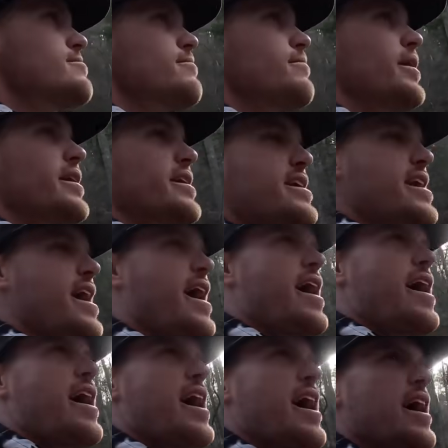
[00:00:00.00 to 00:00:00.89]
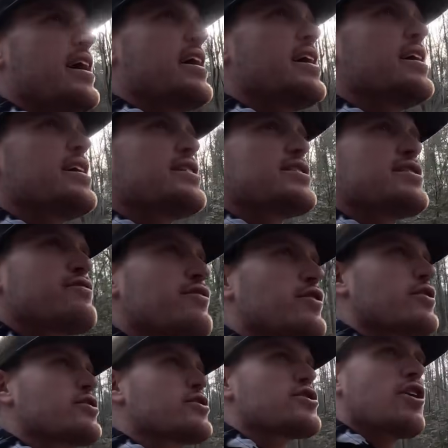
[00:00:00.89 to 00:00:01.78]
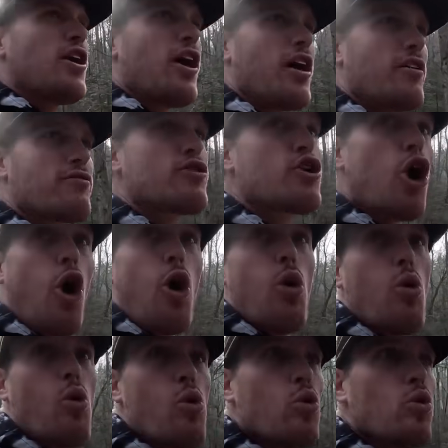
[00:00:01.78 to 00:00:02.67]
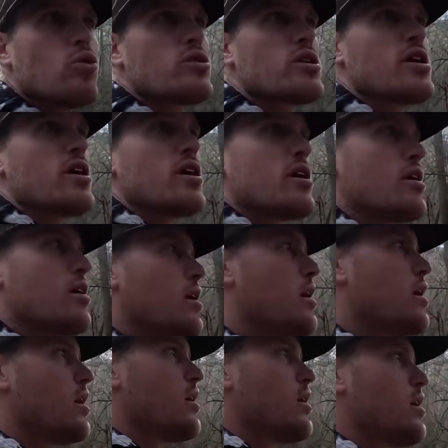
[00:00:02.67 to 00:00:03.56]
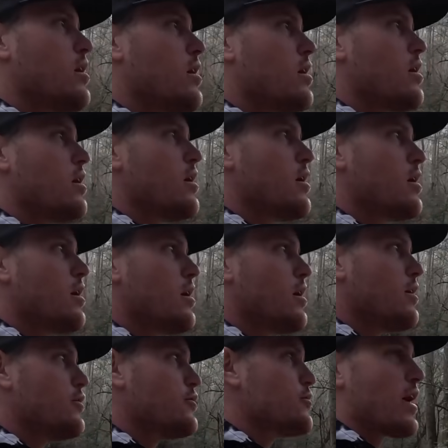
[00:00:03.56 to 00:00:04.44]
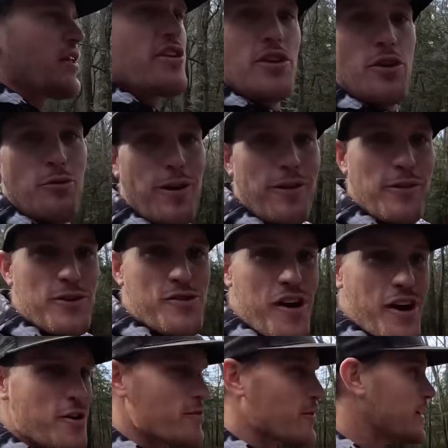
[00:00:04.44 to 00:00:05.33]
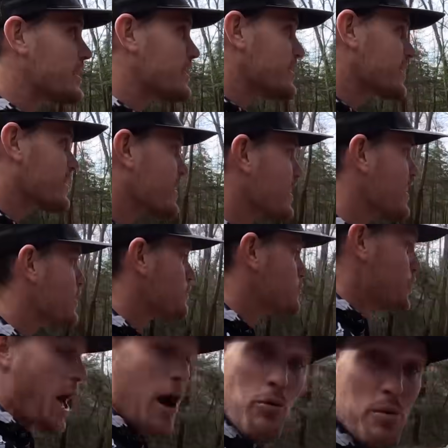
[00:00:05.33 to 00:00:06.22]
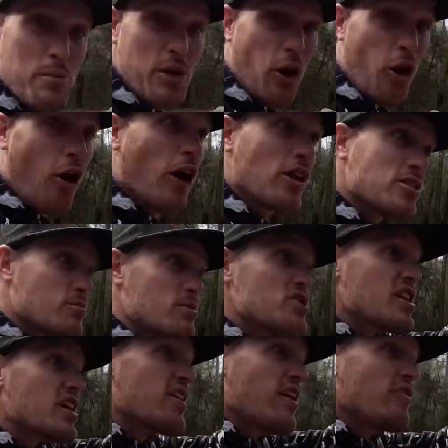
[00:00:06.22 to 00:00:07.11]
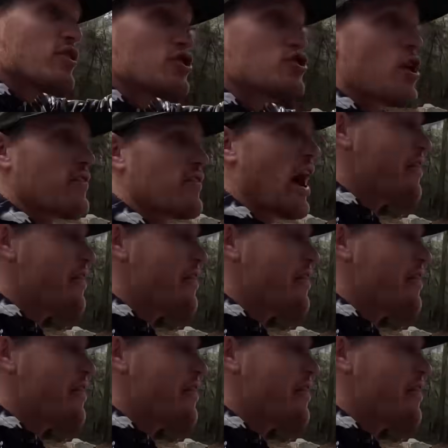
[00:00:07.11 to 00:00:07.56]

But yeah, it is first off cold. Dude, I think the river's right over here. That would be awesome instead of having to drive.